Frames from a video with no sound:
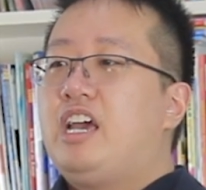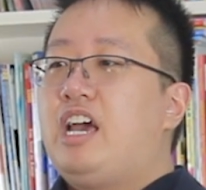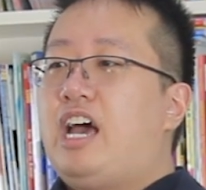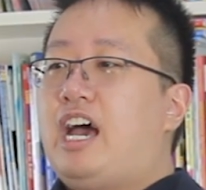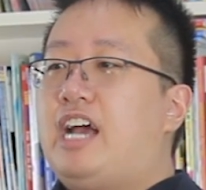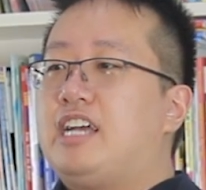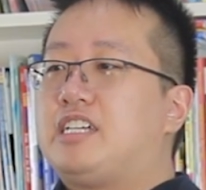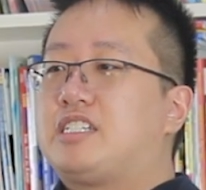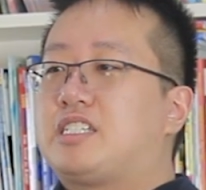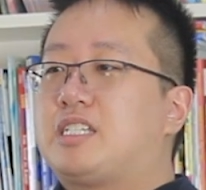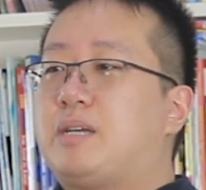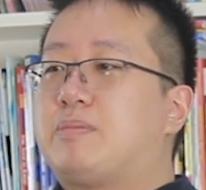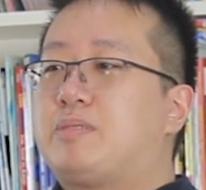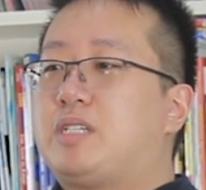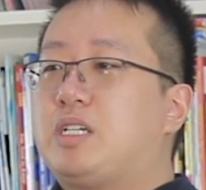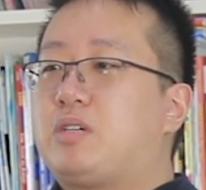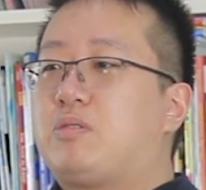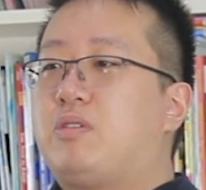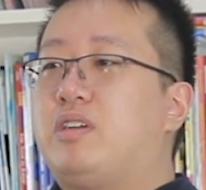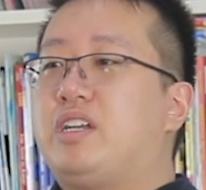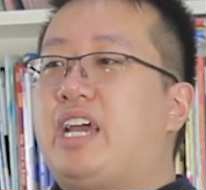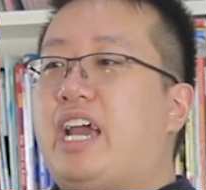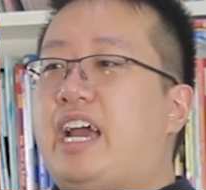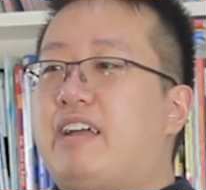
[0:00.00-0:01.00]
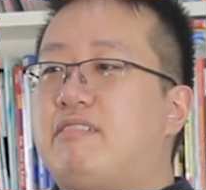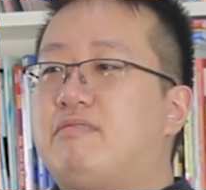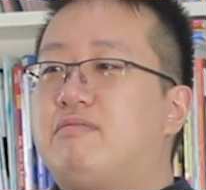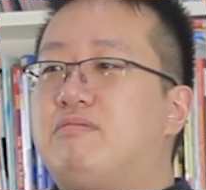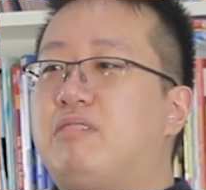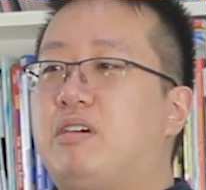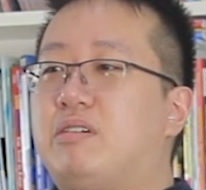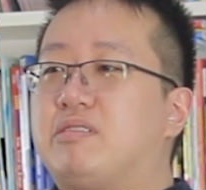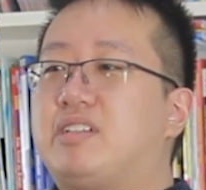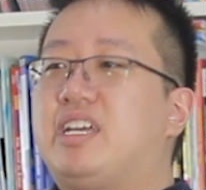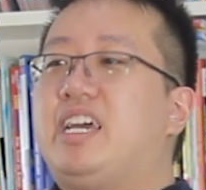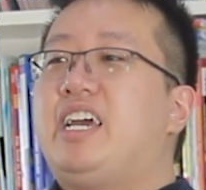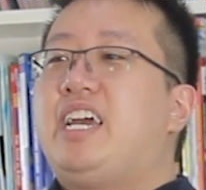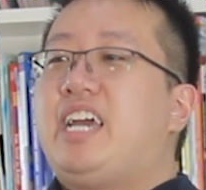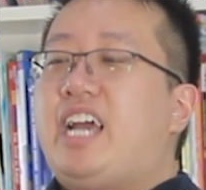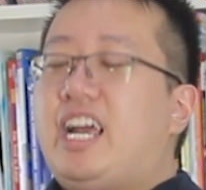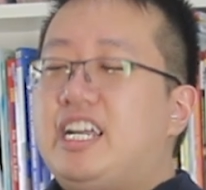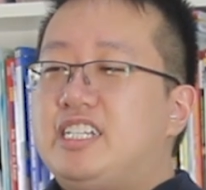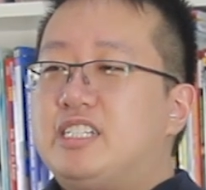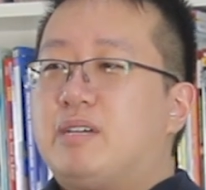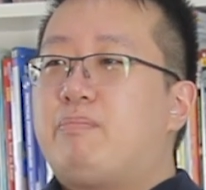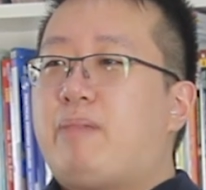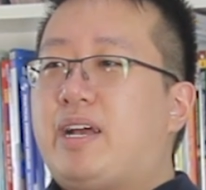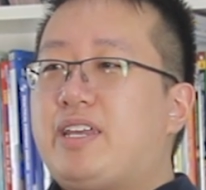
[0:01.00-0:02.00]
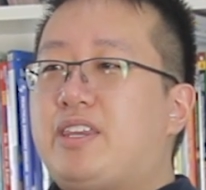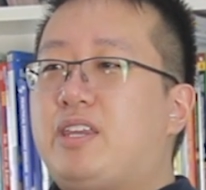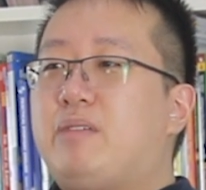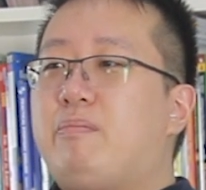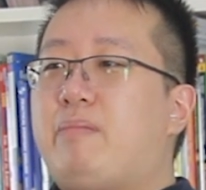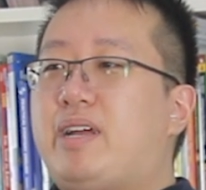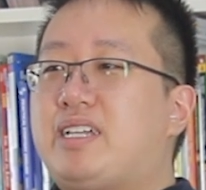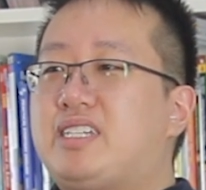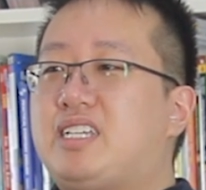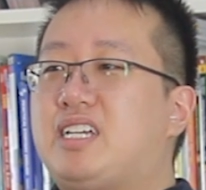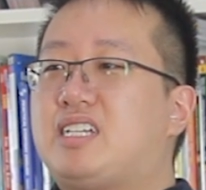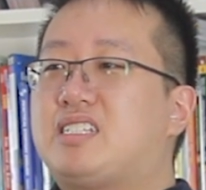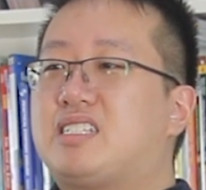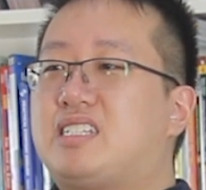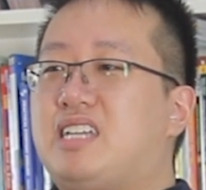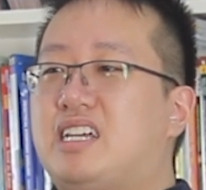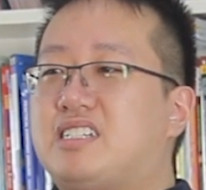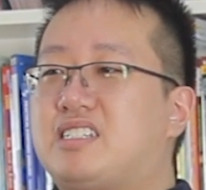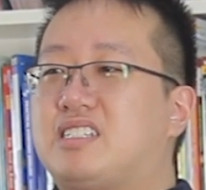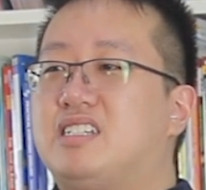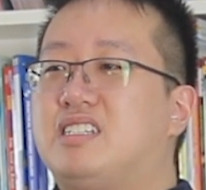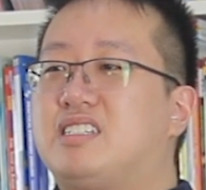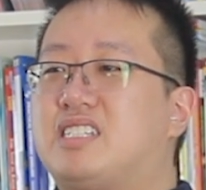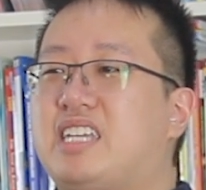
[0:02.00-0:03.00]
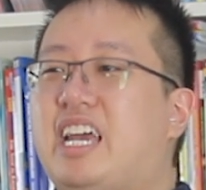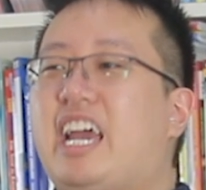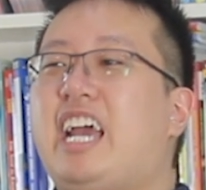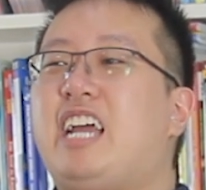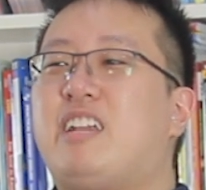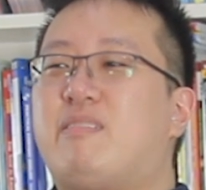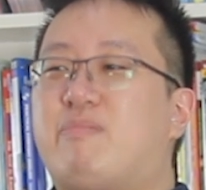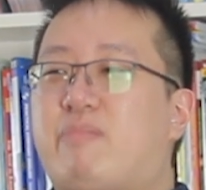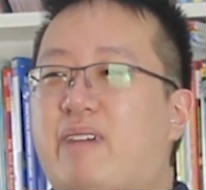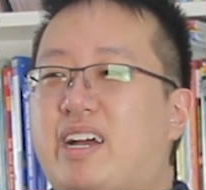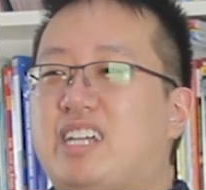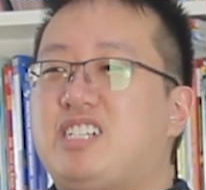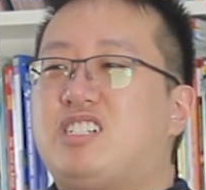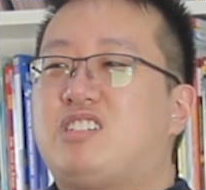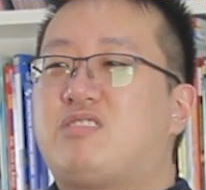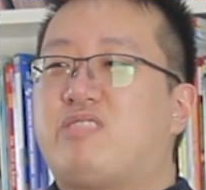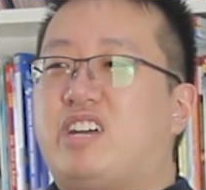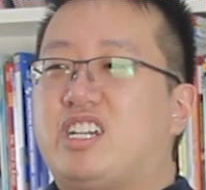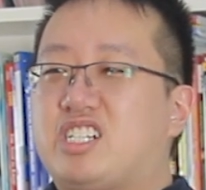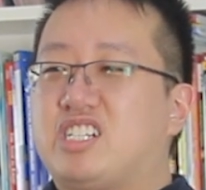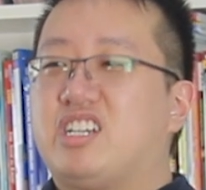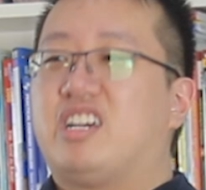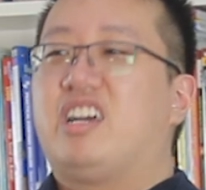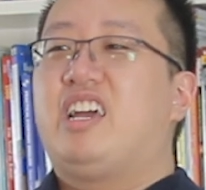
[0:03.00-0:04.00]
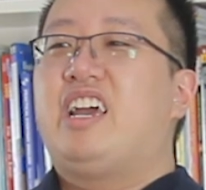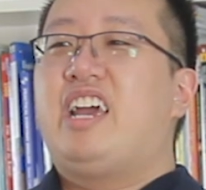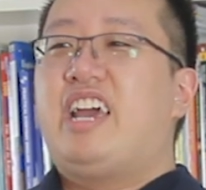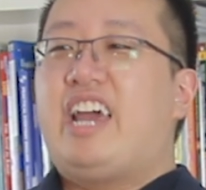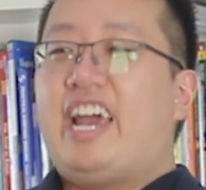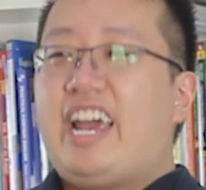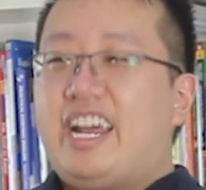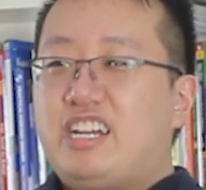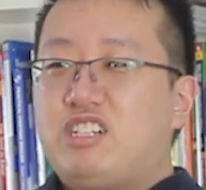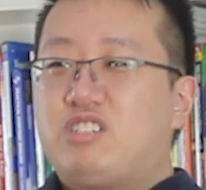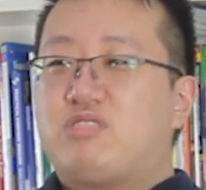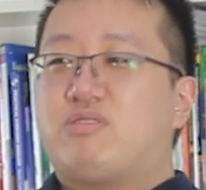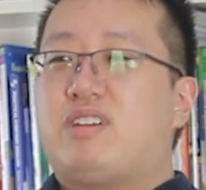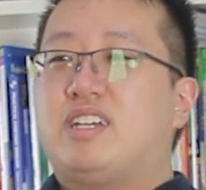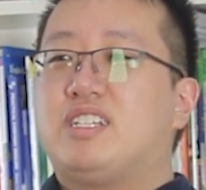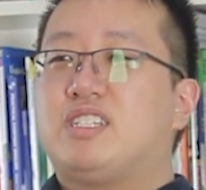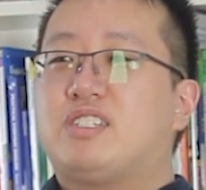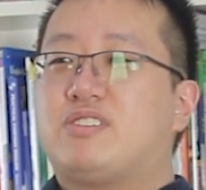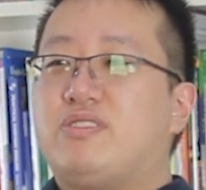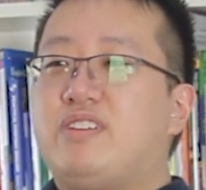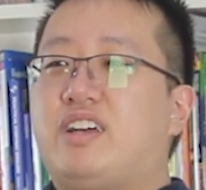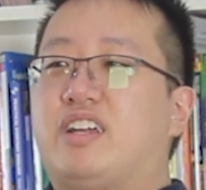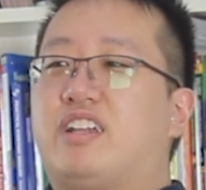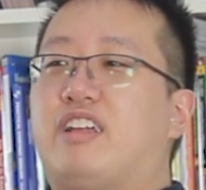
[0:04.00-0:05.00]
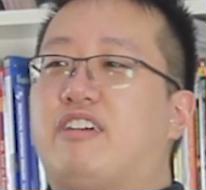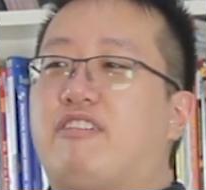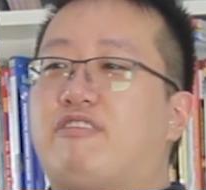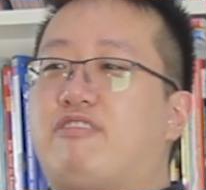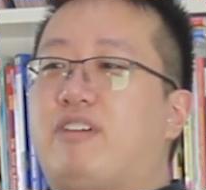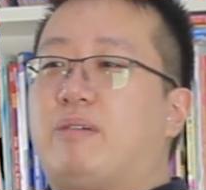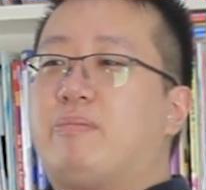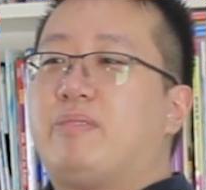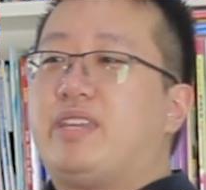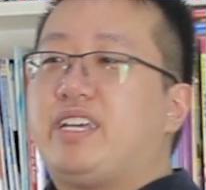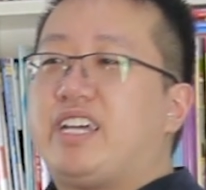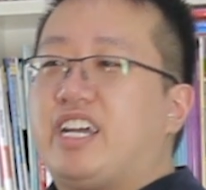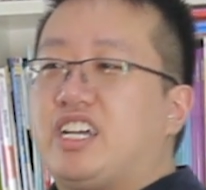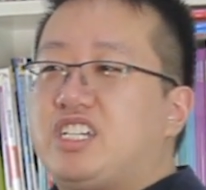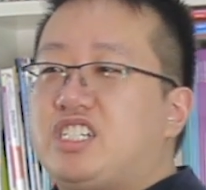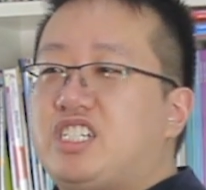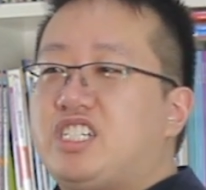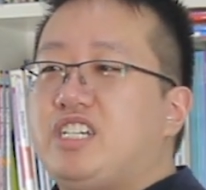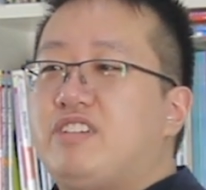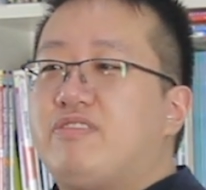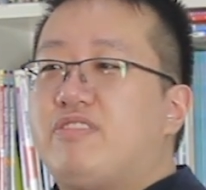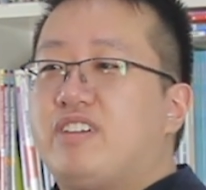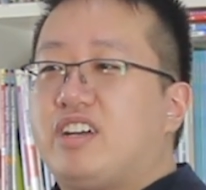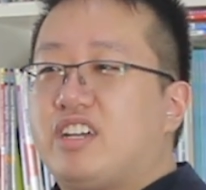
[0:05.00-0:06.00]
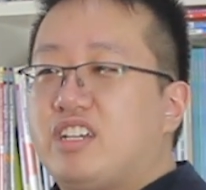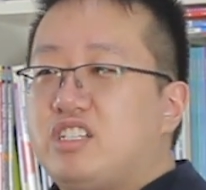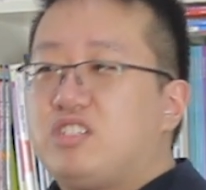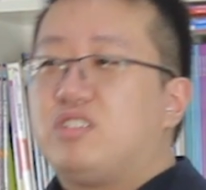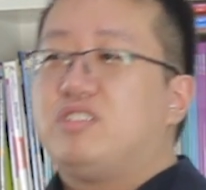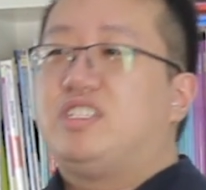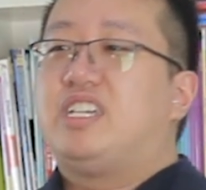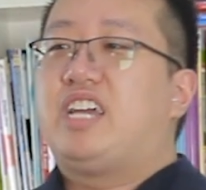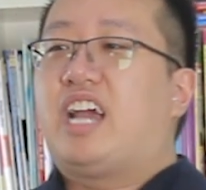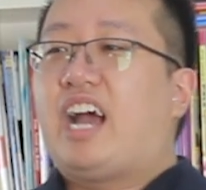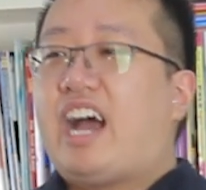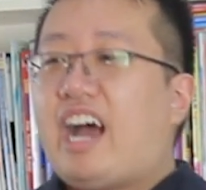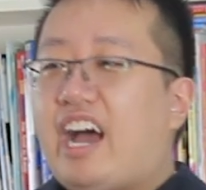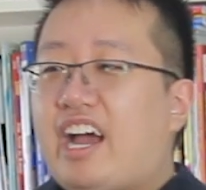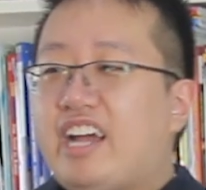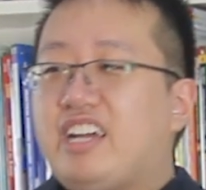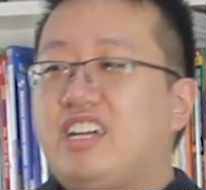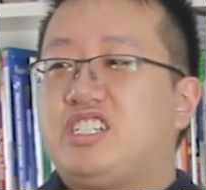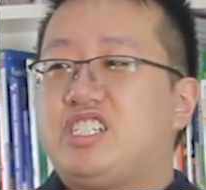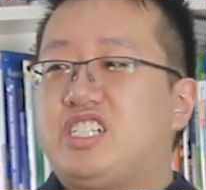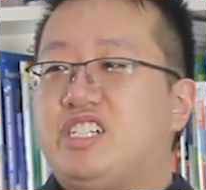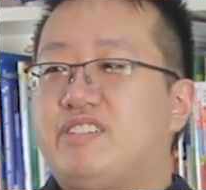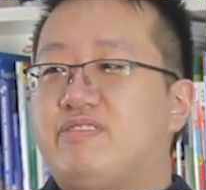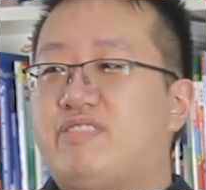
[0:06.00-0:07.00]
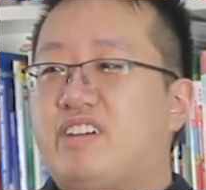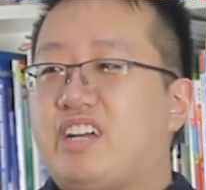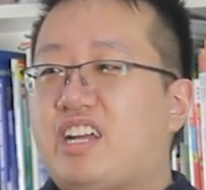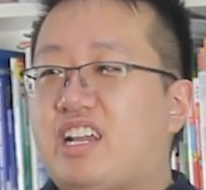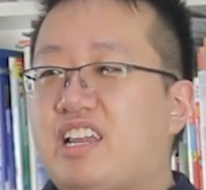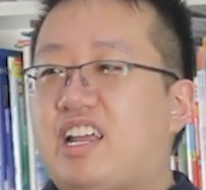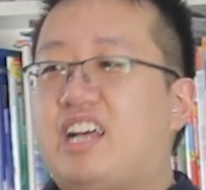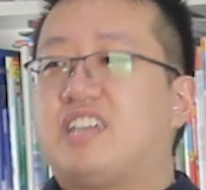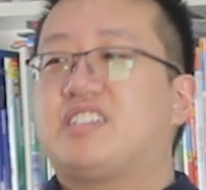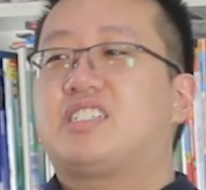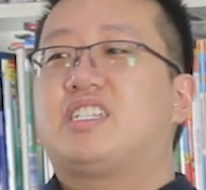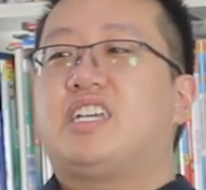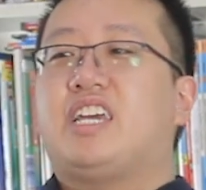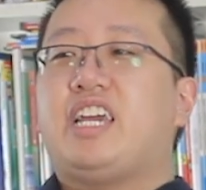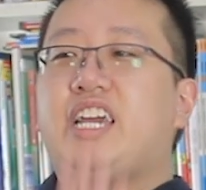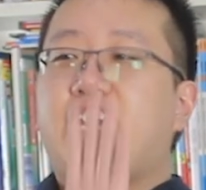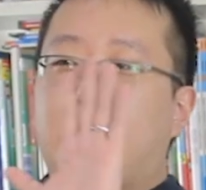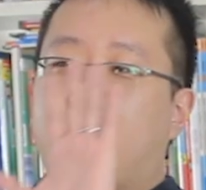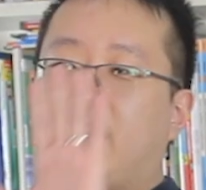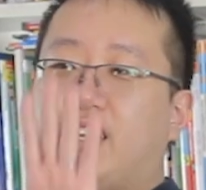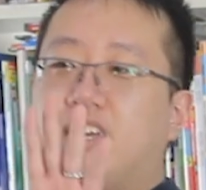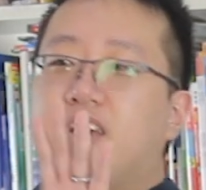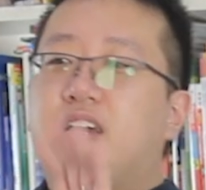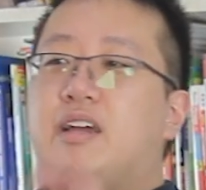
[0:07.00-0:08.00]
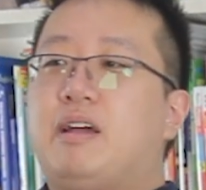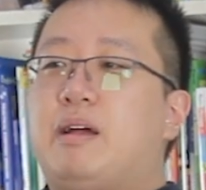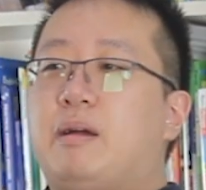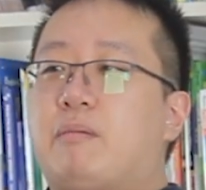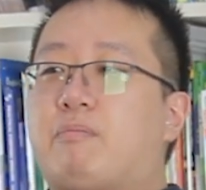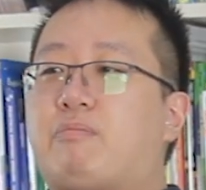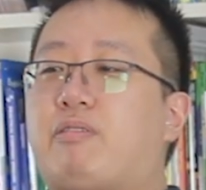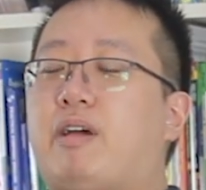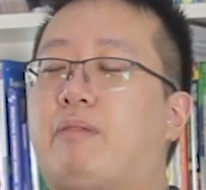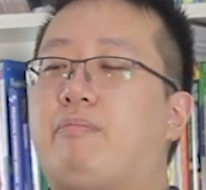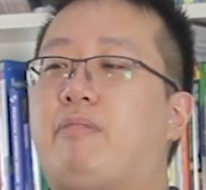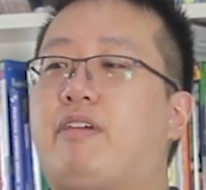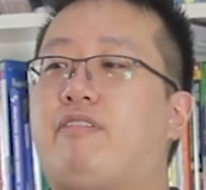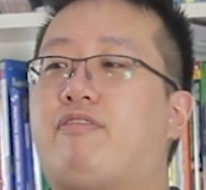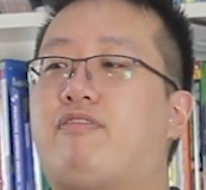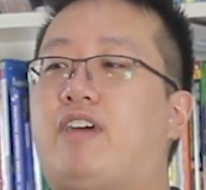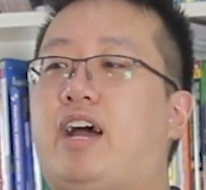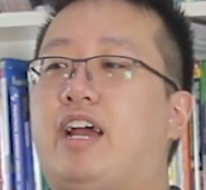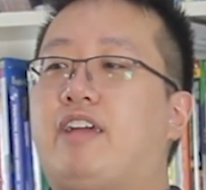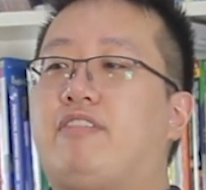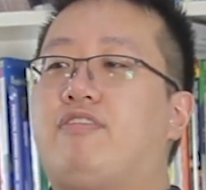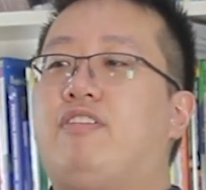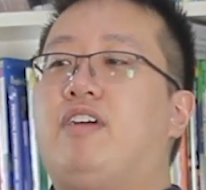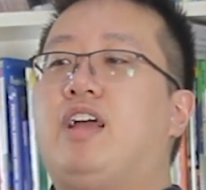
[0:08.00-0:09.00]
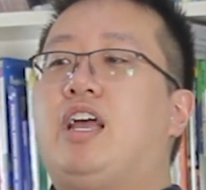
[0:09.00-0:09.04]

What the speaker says: I subsequently enrolled in the mathematics lessons at MindStretcher and transferred from the Achiever to the High Achiever class in Primary 5.